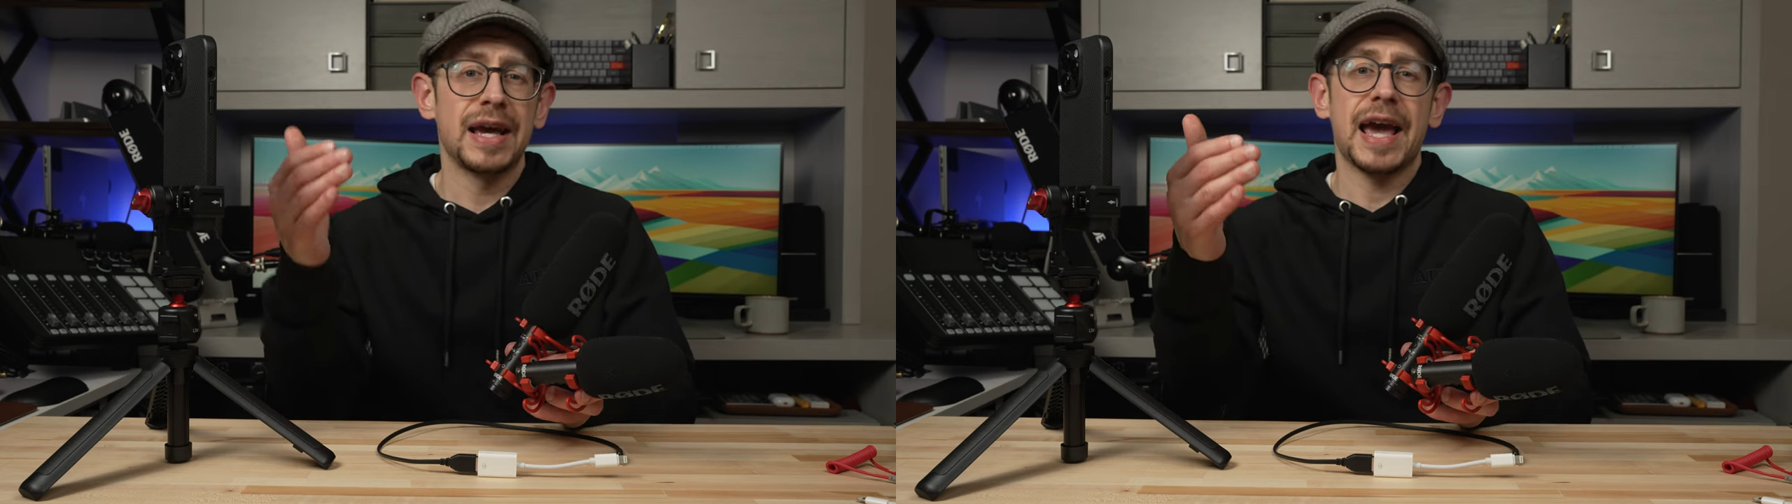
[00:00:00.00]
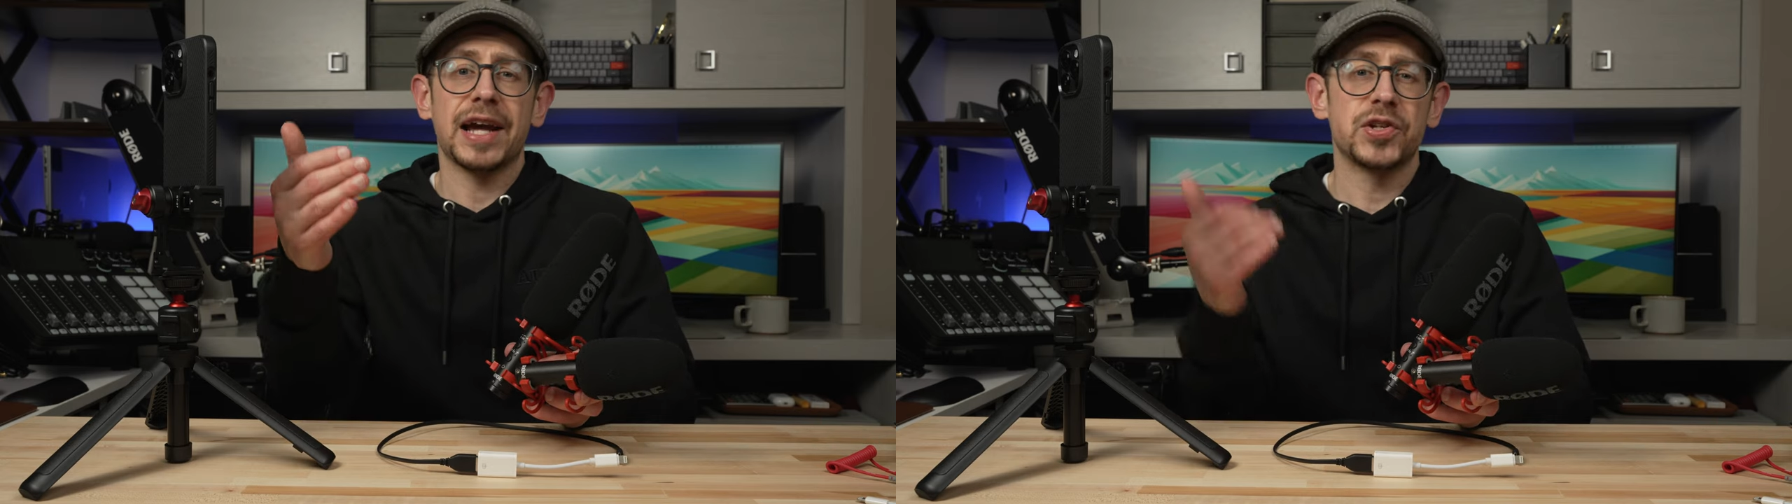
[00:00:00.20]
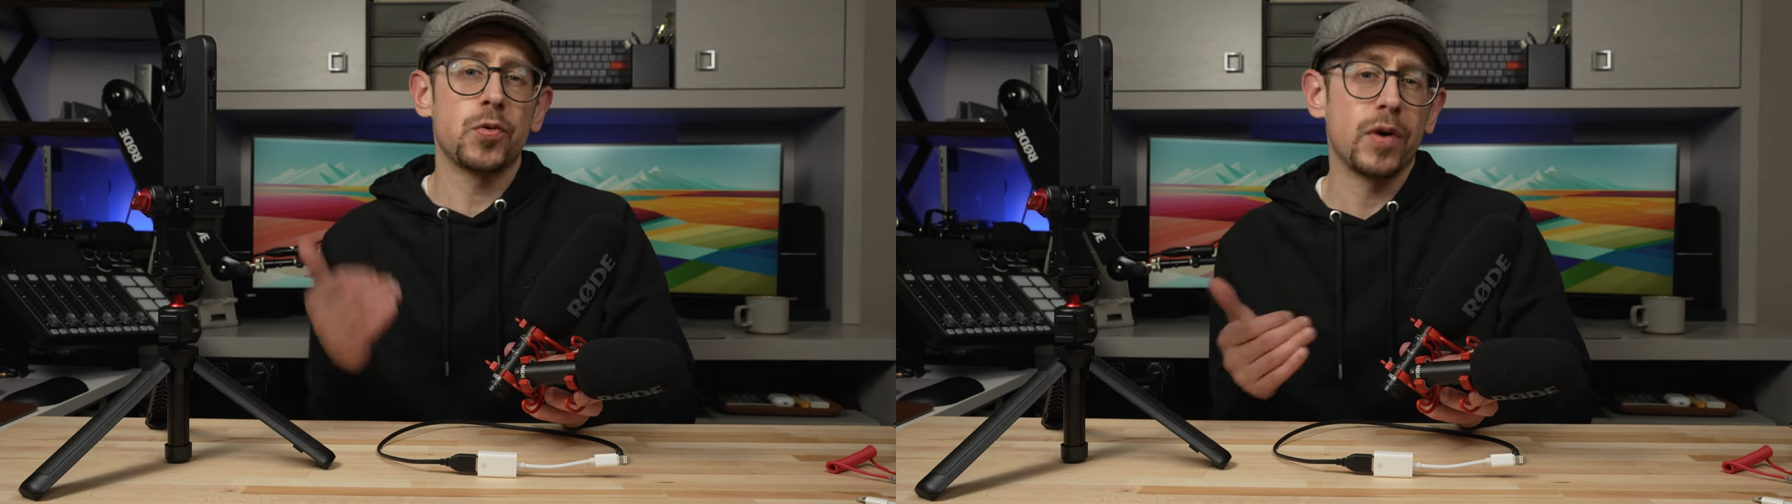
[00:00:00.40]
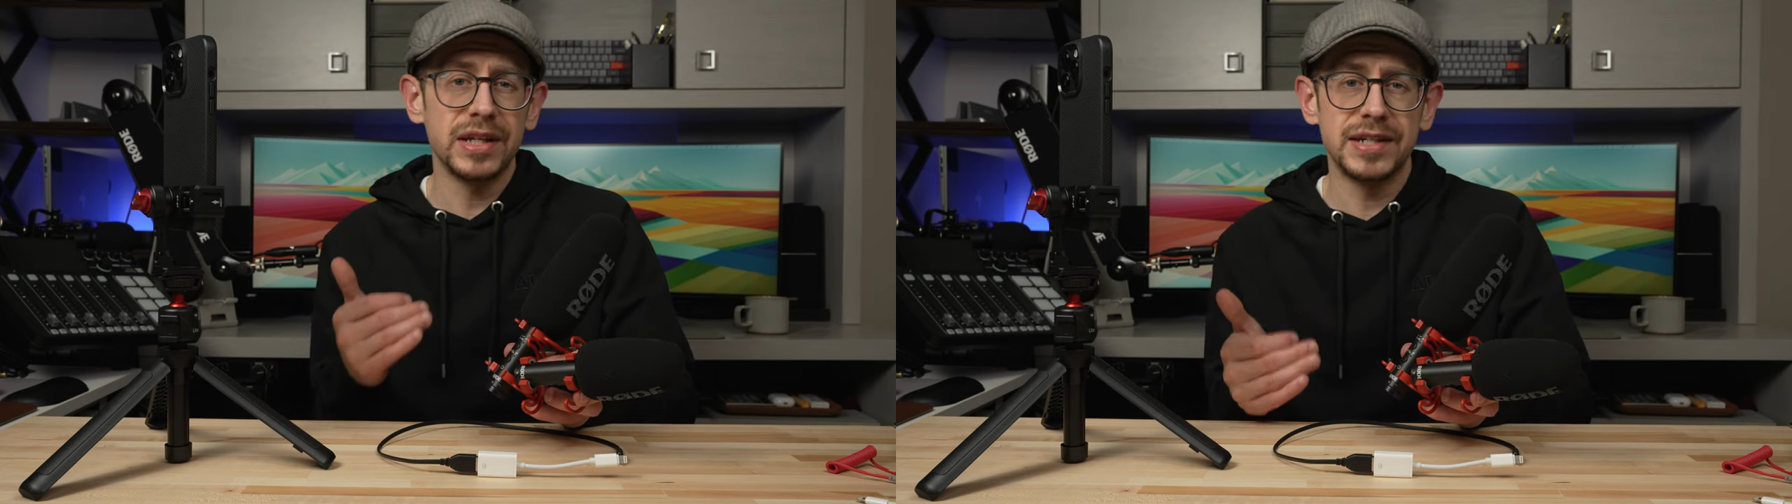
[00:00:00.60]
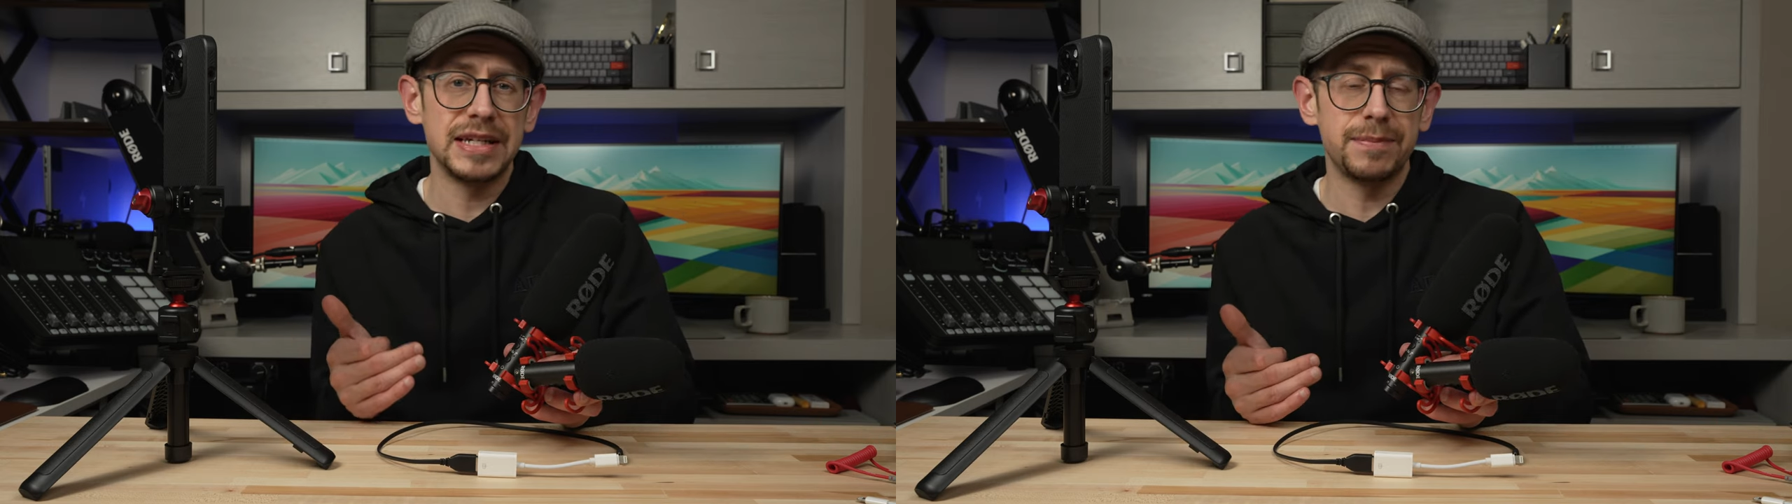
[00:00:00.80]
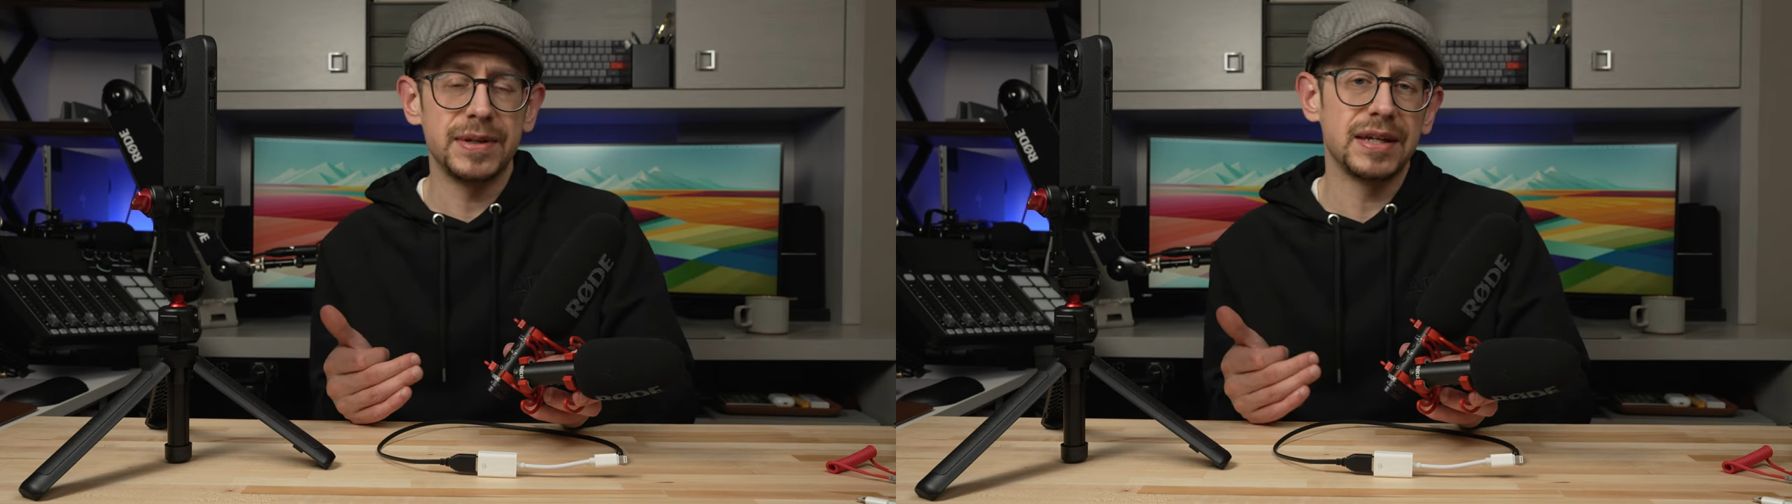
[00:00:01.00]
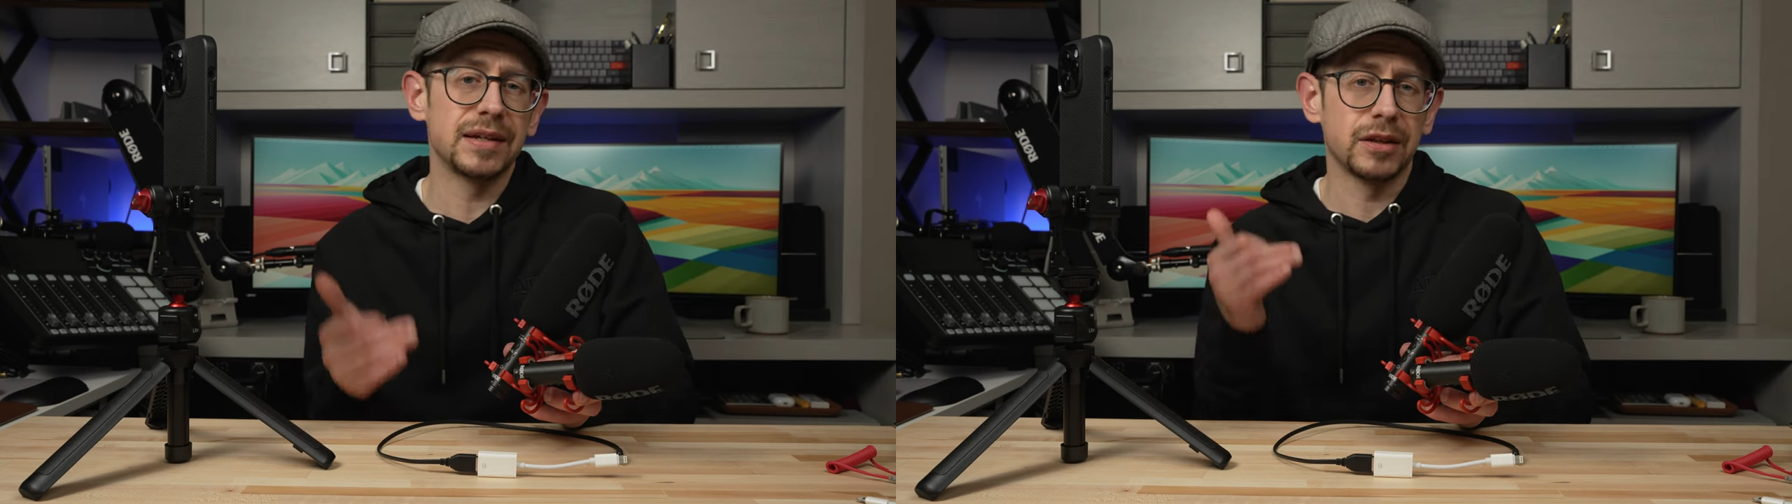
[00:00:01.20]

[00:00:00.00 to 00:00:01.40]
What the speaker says: at 20 dB